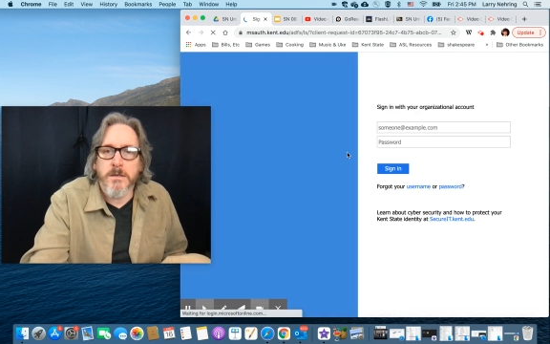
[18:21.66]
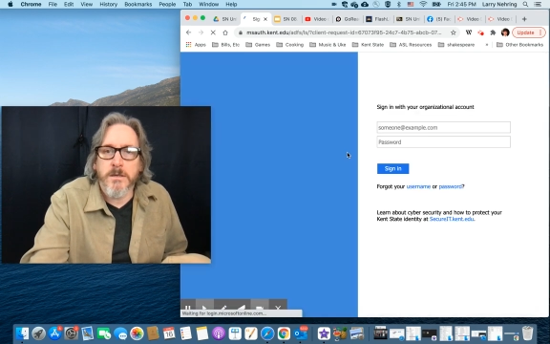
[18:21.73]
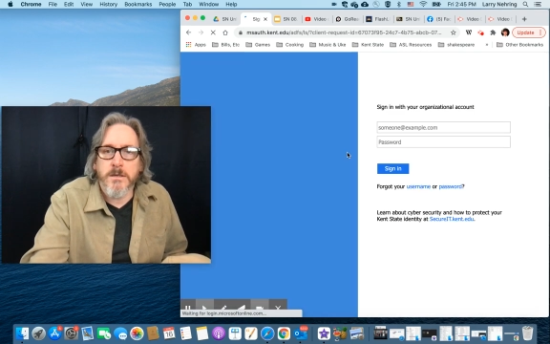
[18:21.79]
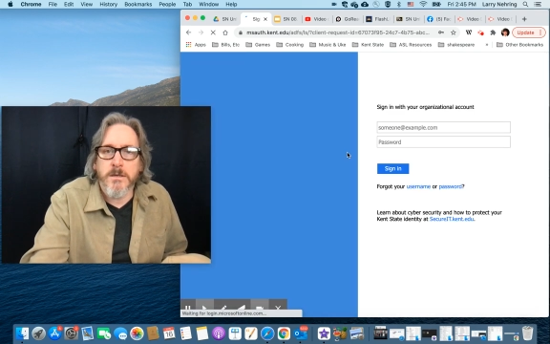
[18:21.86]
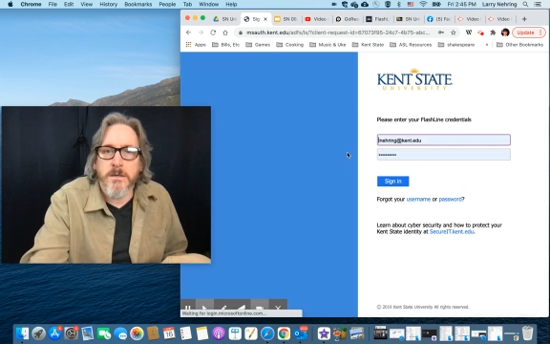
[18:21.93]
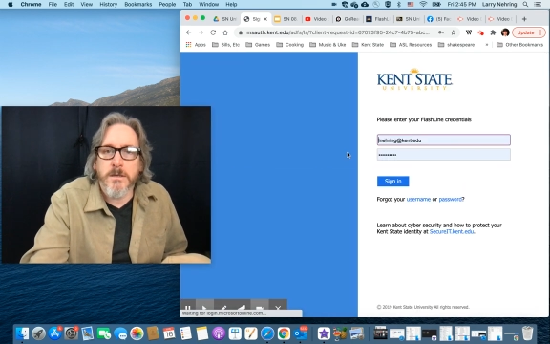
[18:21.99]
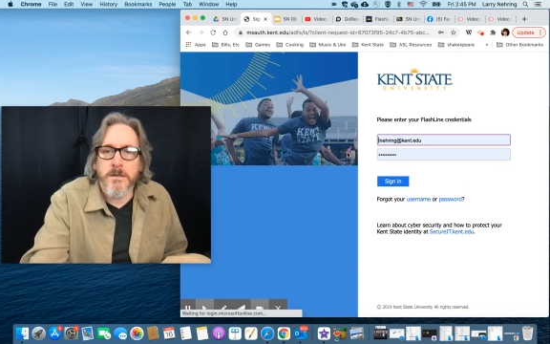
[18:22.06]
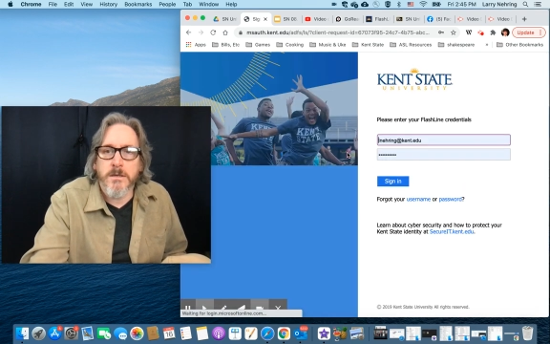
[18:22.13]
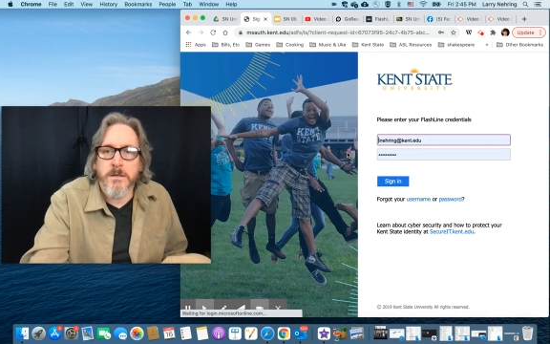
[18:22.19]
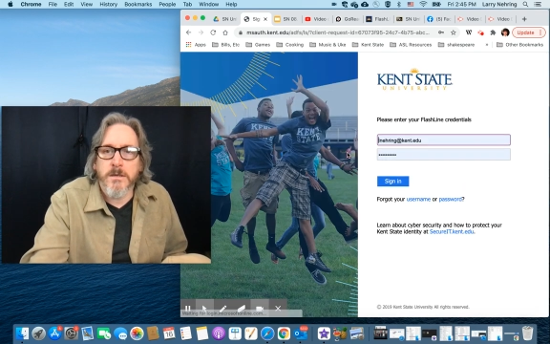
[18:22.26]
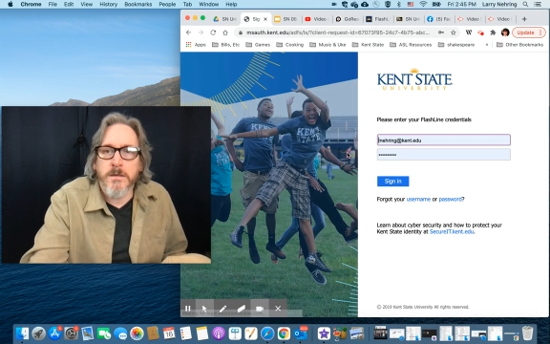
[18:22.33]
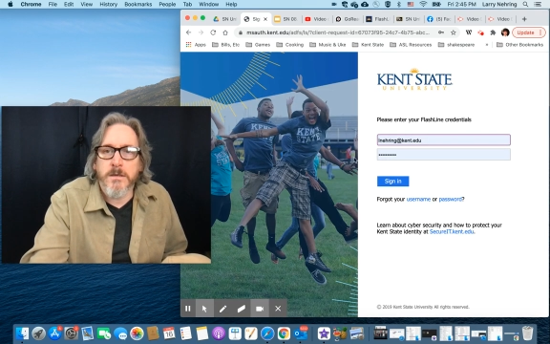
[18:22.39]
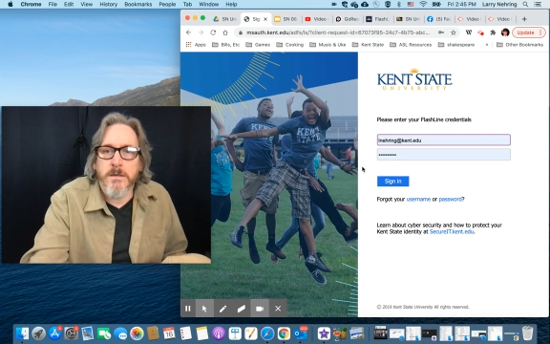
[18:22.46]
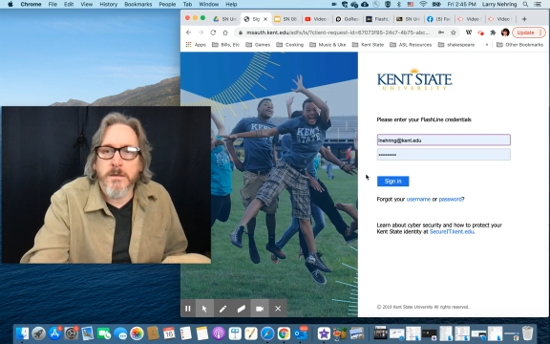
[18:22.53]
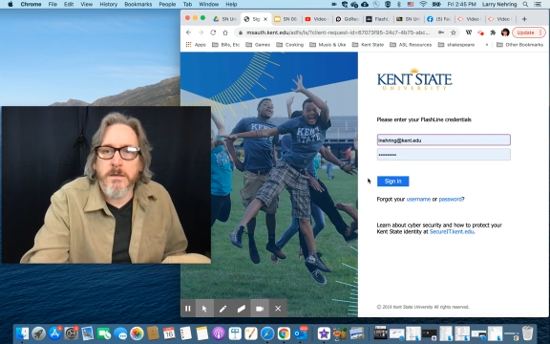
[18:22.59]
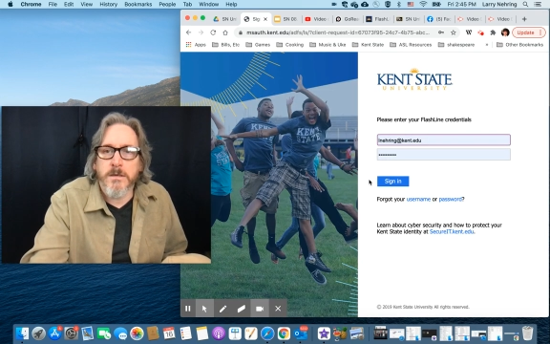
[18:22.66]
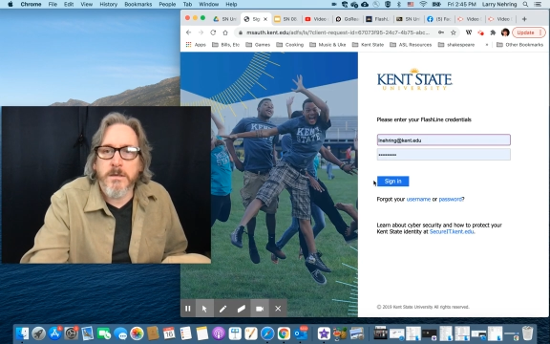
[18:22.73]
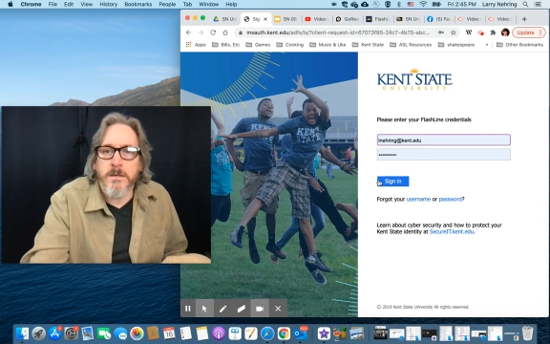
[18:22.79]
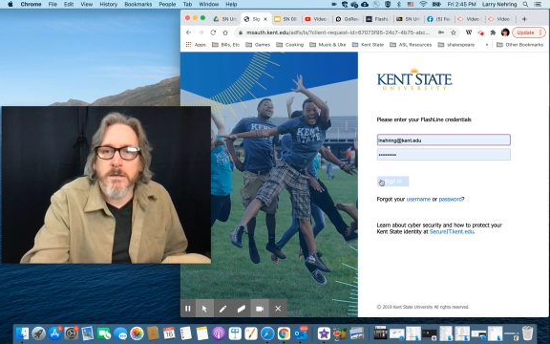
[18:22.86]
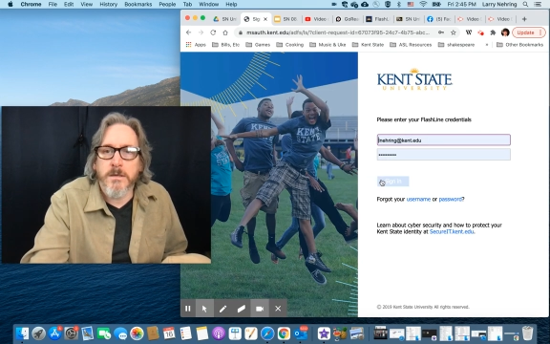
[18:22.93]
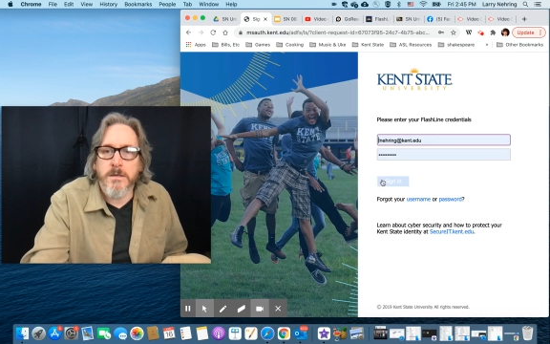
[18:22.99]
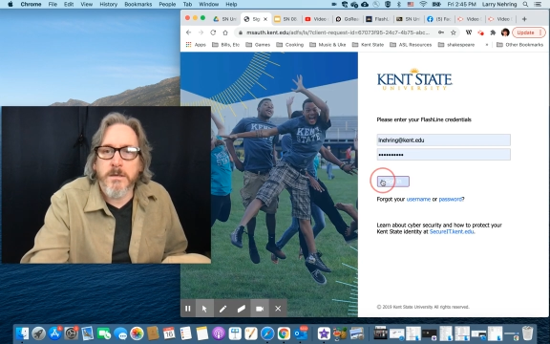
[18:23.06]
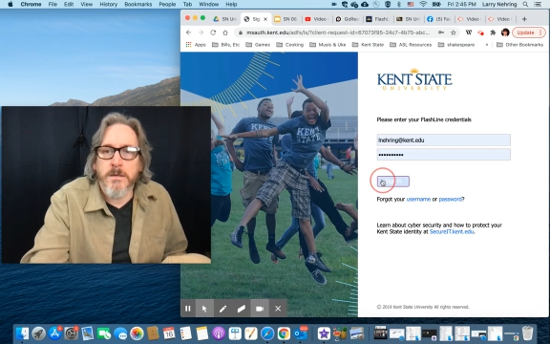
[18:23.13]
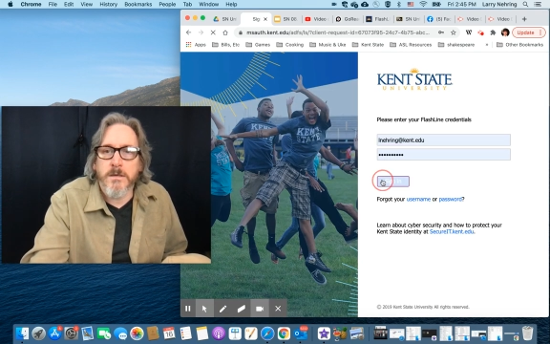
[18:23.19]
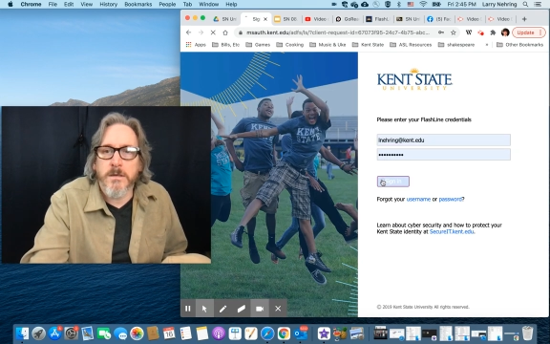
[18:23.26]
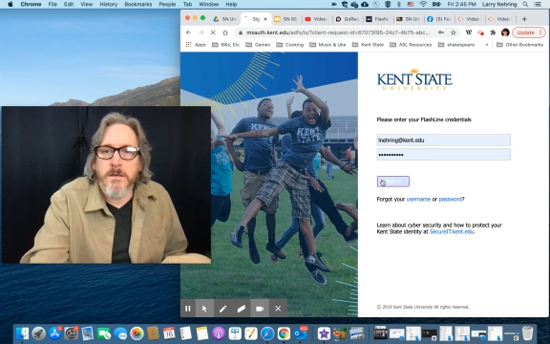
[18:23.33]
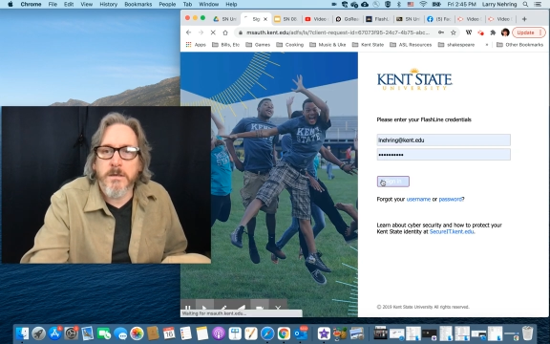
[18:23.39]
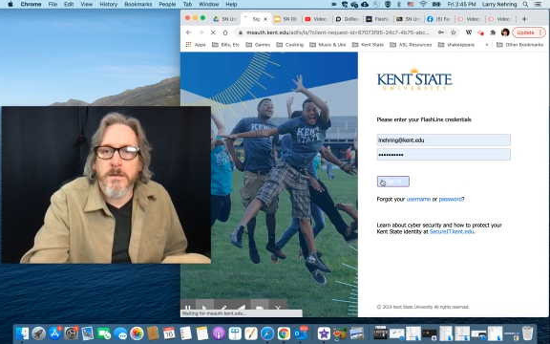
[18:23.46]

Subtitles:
Nobody speaks.